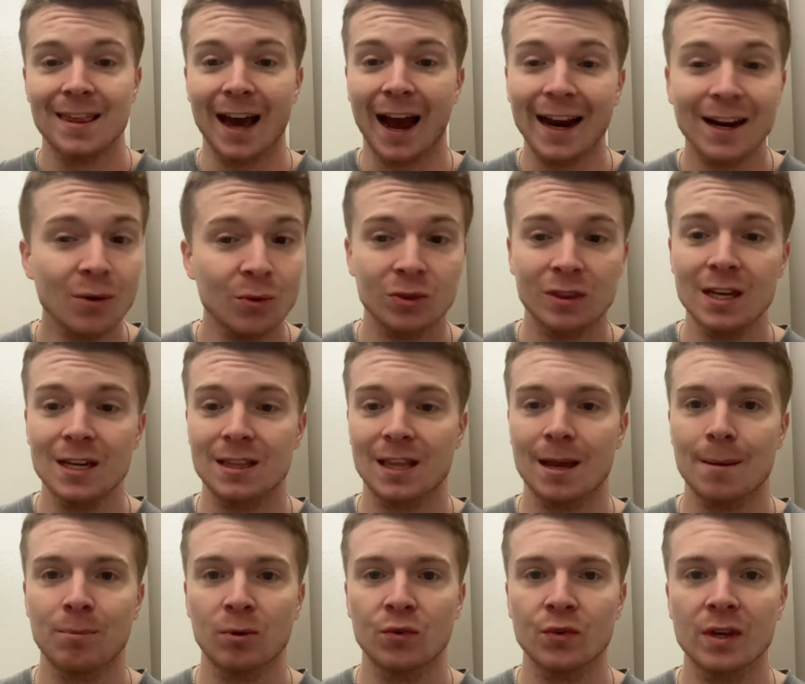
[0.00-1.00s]
I don't think
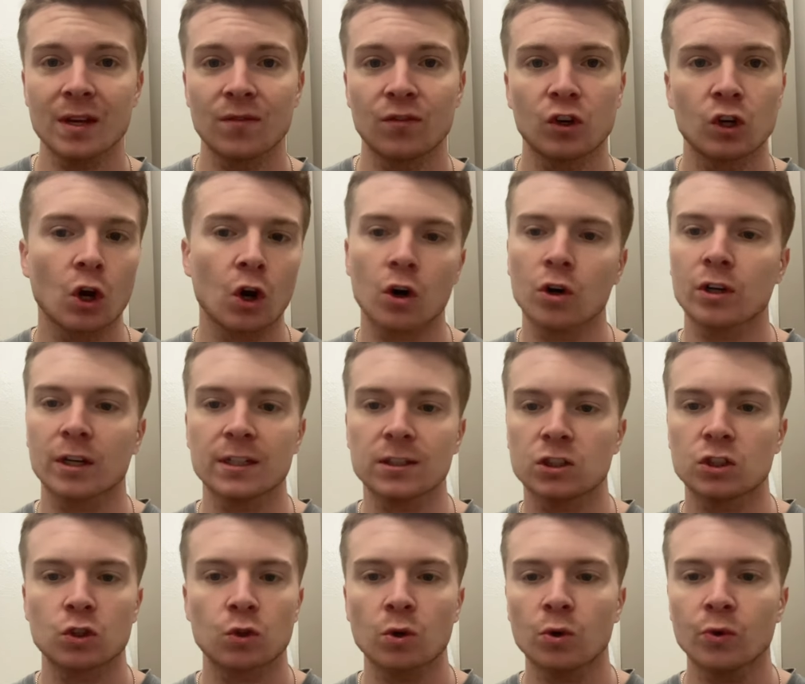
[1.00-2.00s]
they believe Kirk
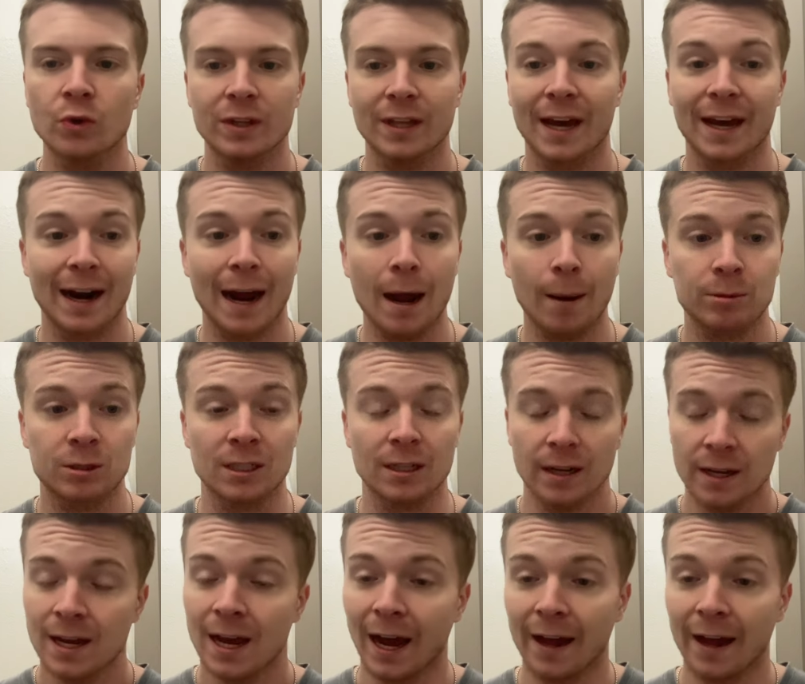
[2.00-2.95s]
is truly that option.